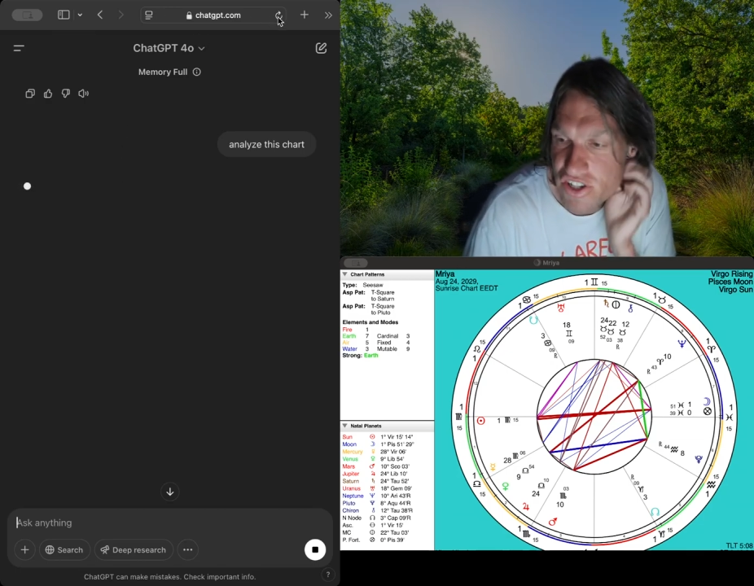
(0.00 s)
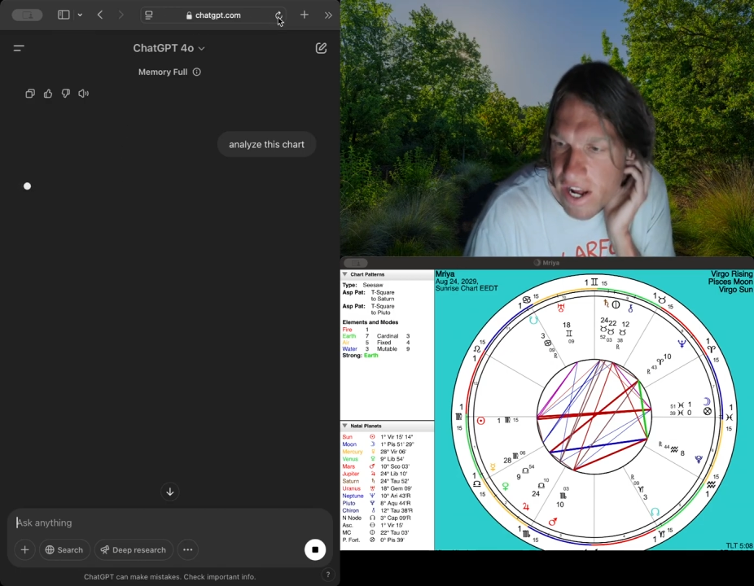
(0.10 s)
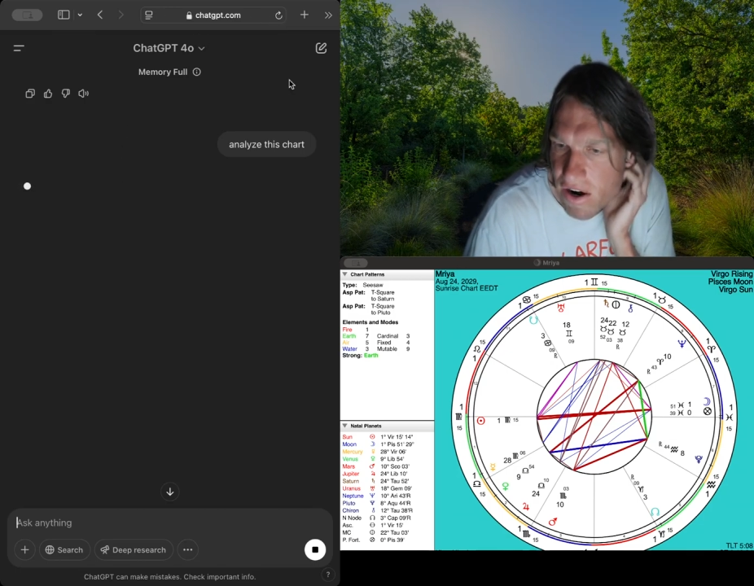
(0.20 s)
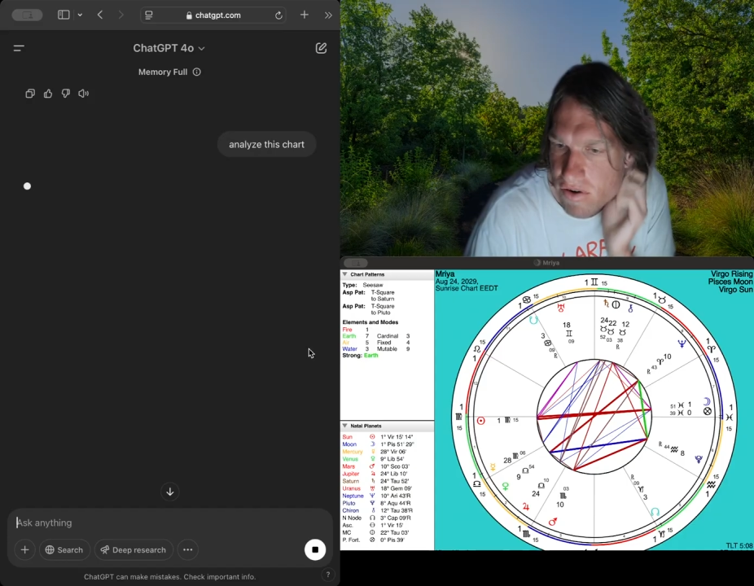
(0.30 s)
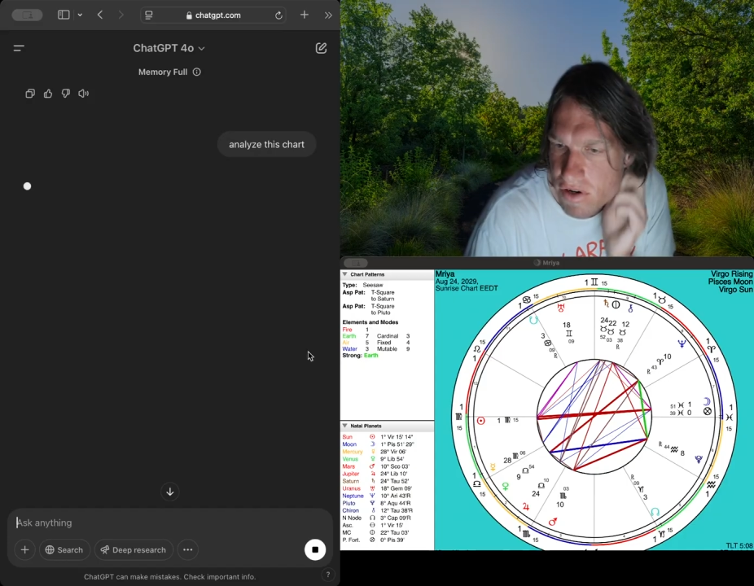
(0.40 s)

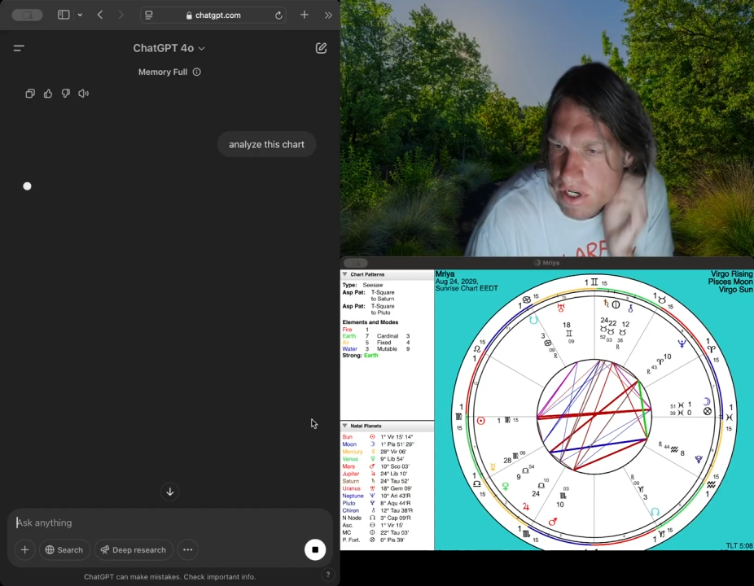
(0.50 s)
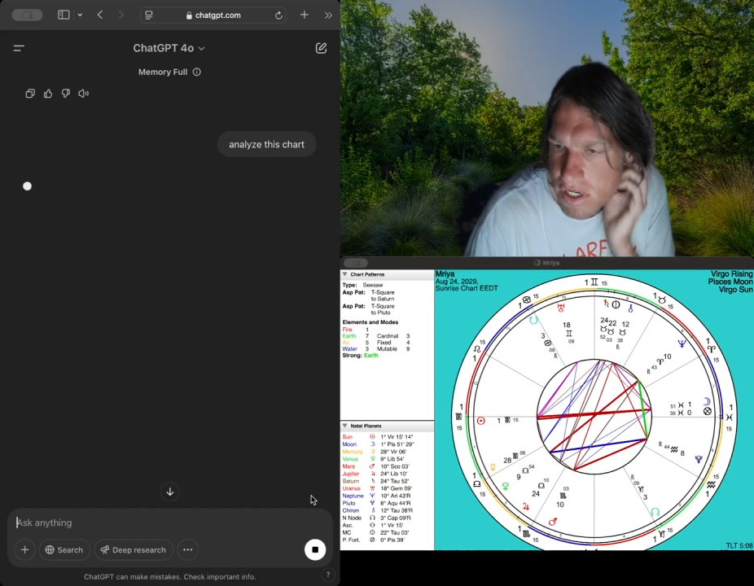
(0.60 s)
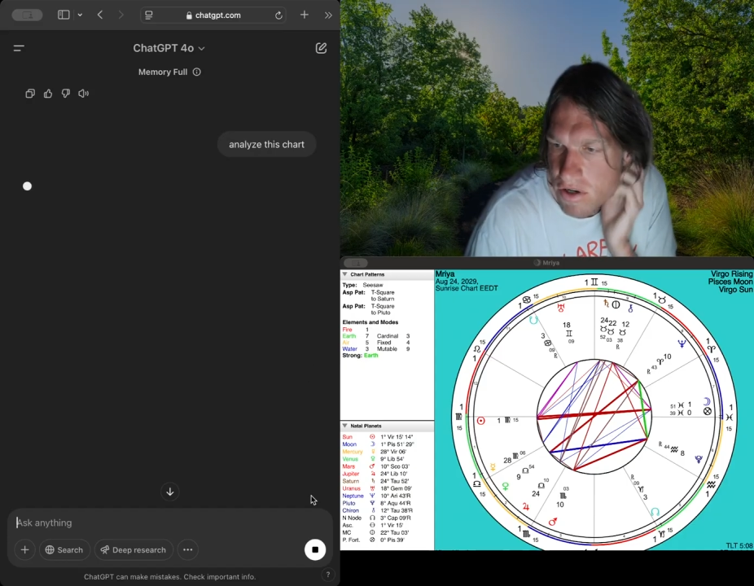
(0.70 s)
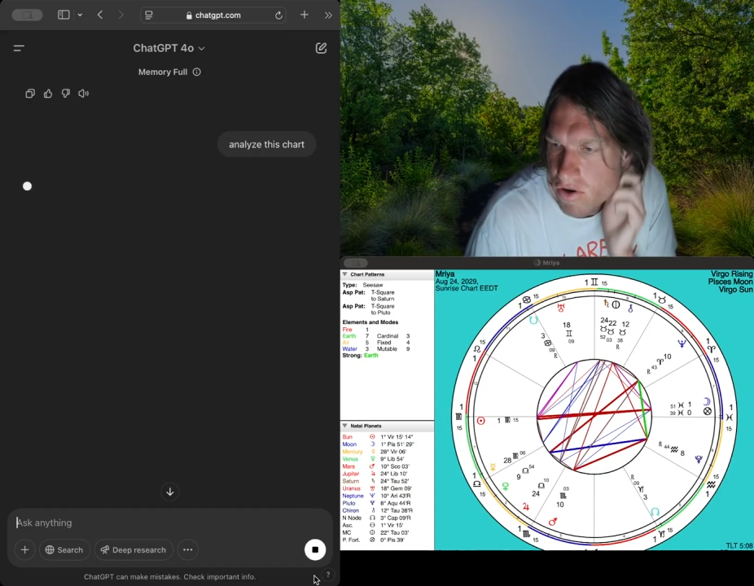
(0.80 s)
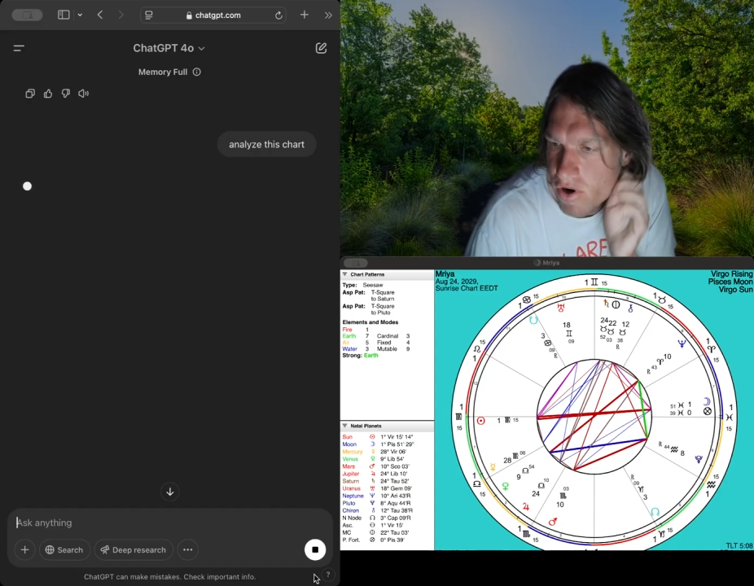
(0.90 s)
now.
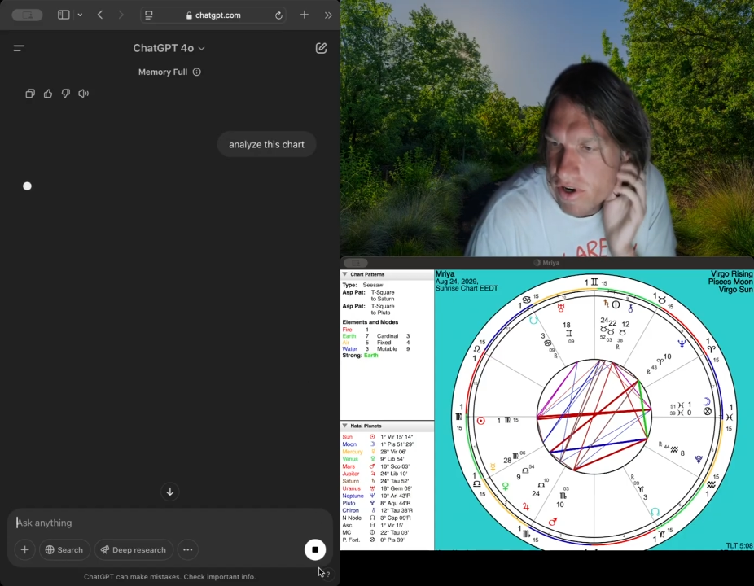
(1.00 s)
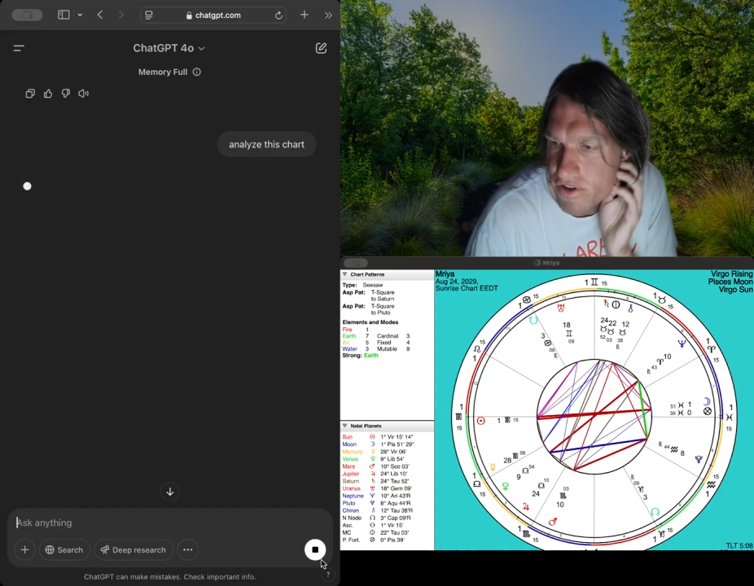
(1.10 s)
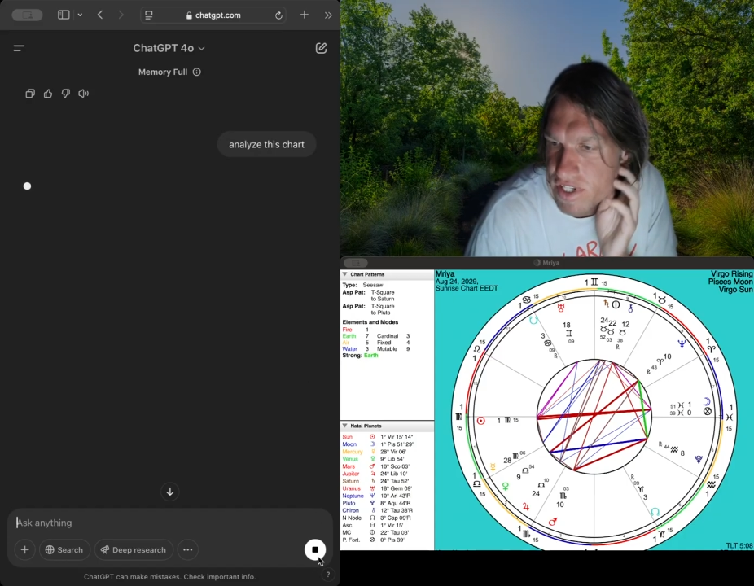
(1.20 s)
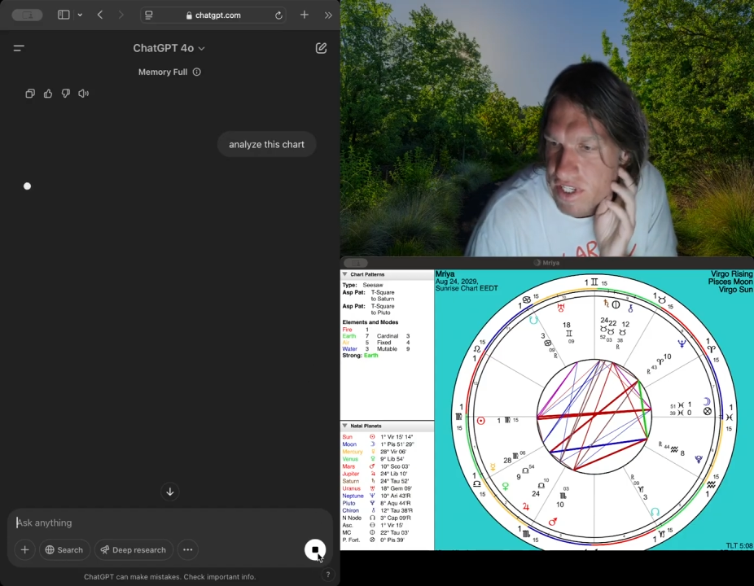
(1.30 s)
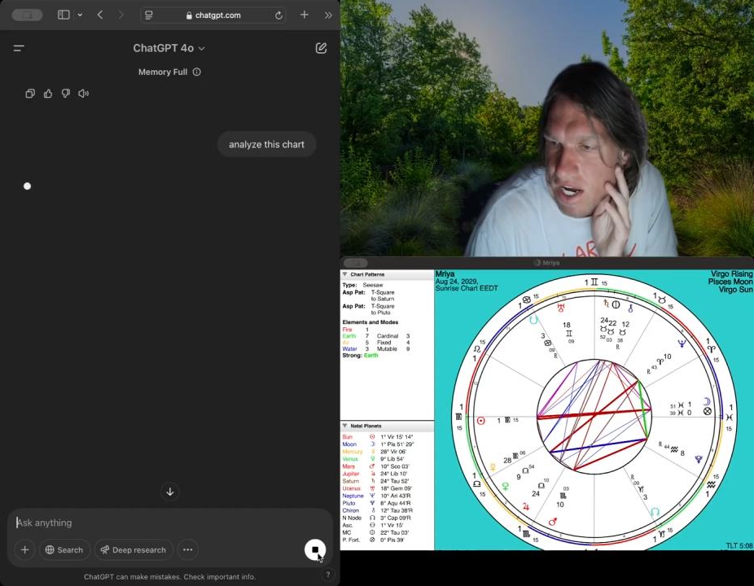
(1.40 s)
Or I
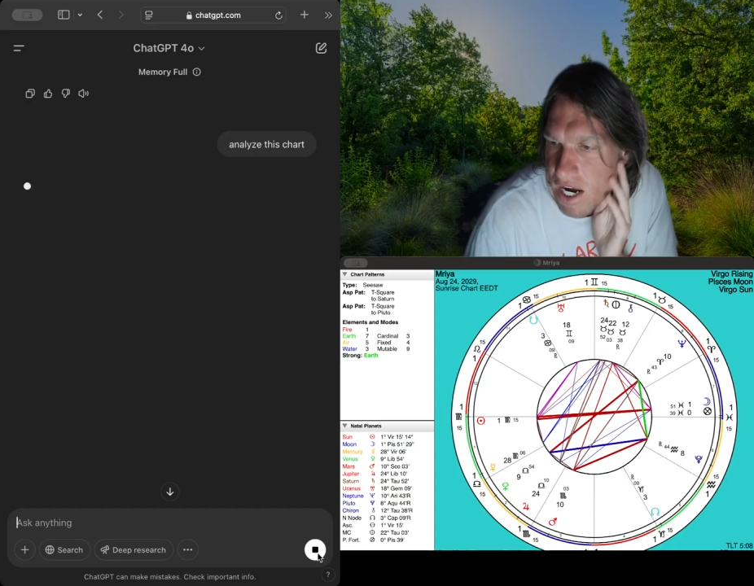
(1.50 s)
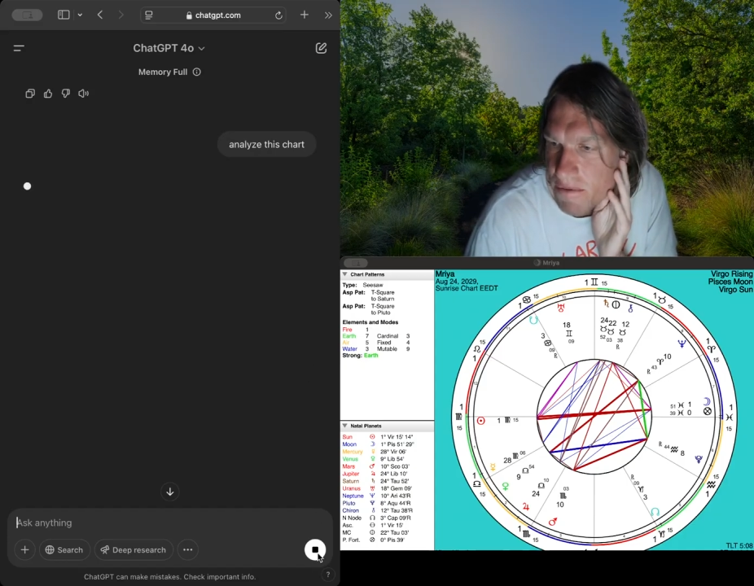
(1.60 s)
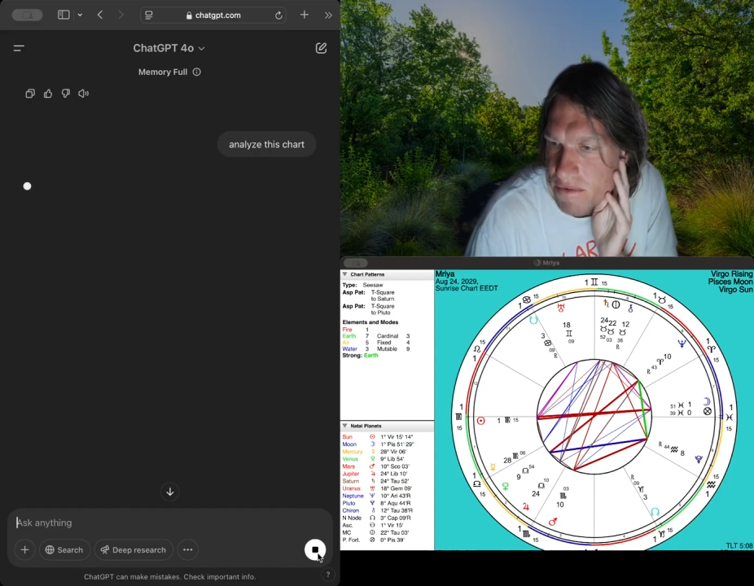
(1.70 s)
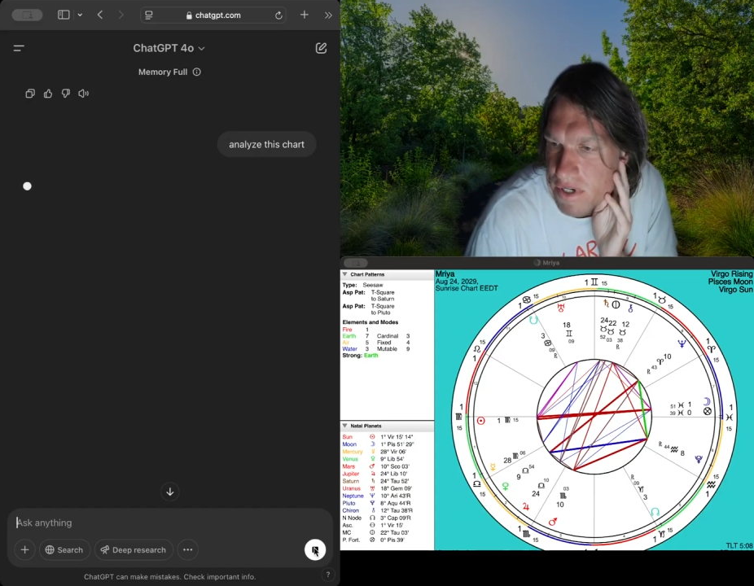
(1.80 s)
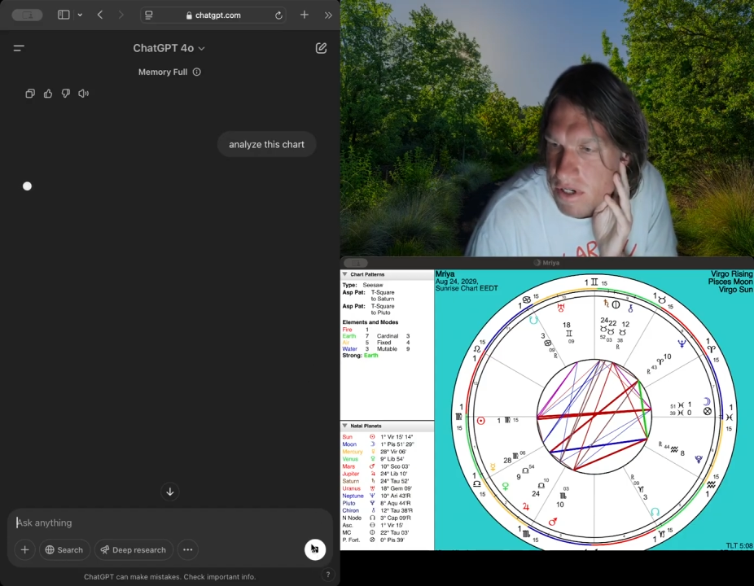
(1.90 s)
could stop.